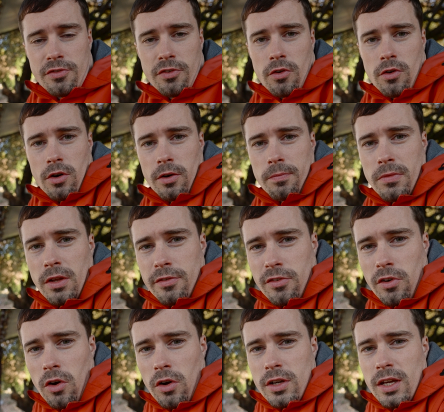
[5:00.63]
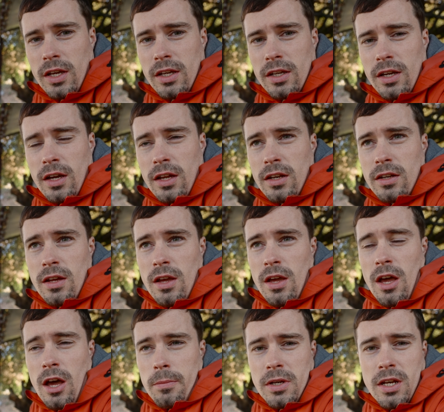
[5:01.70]
for vlogging? And
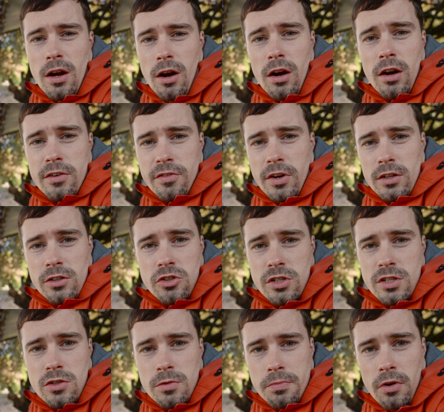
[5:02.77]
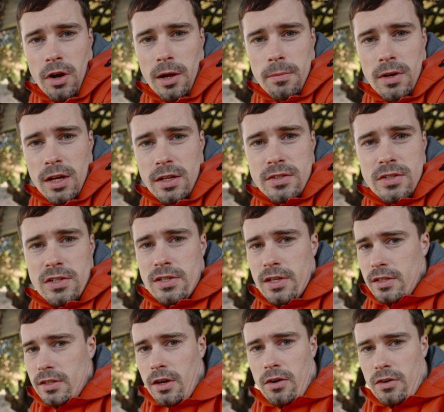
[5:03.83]
I mean, there are advantages to prime lenses,
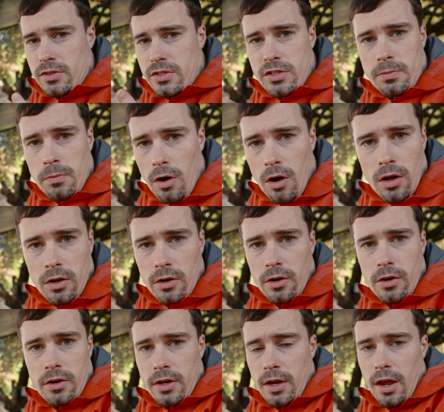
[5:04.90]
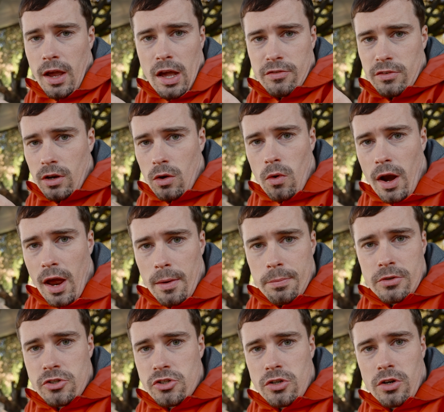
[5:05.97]
like they are smaller, they have lower
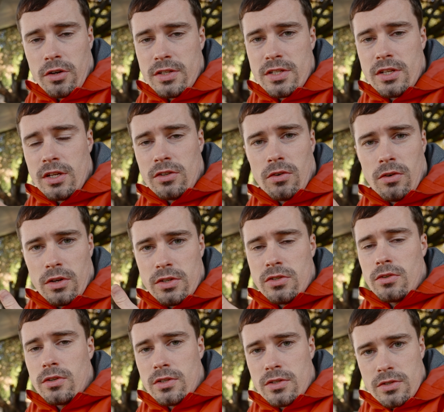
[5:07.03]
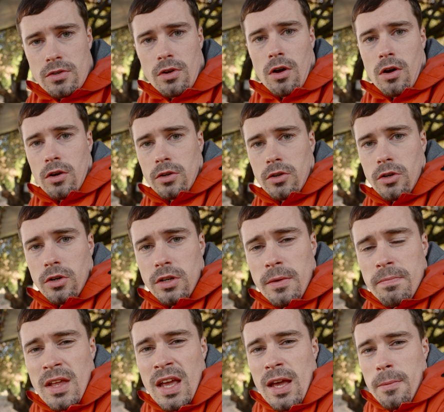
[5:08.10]
aperture, etc. So that's all good.
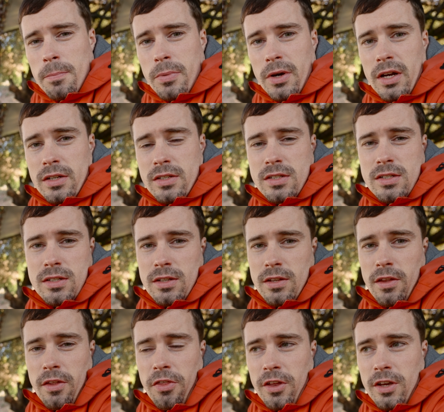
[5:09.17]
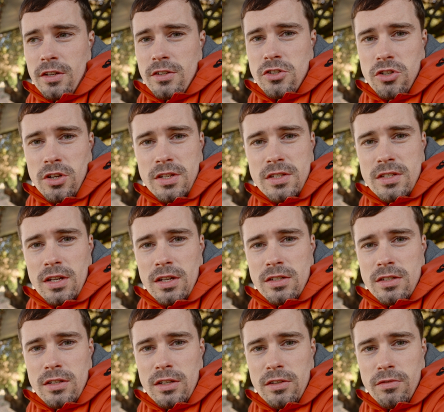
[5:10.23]
But the thing is just
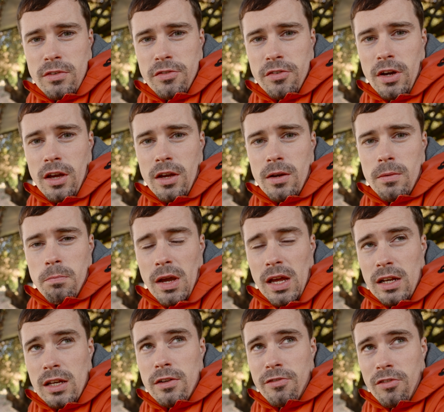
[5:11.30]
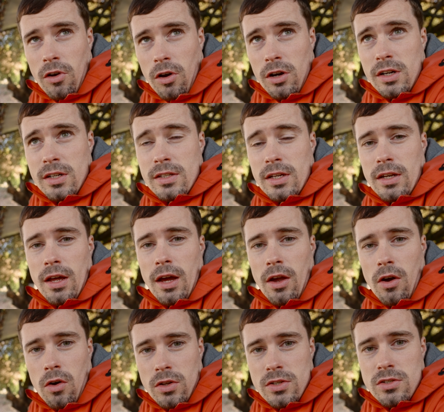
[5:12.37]
that even if I mainly vlog, then I
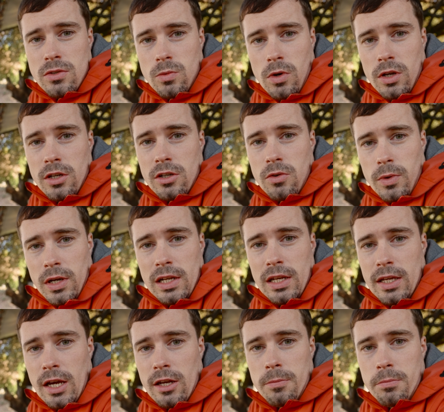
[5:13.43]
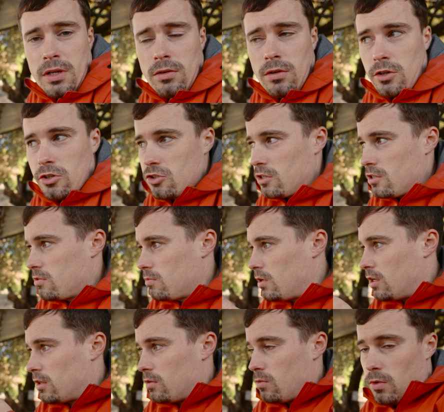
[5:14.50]
also want to quickly get a B-roll shot.
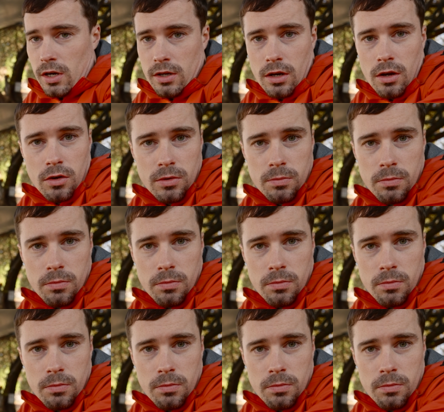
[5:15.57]
Like right now the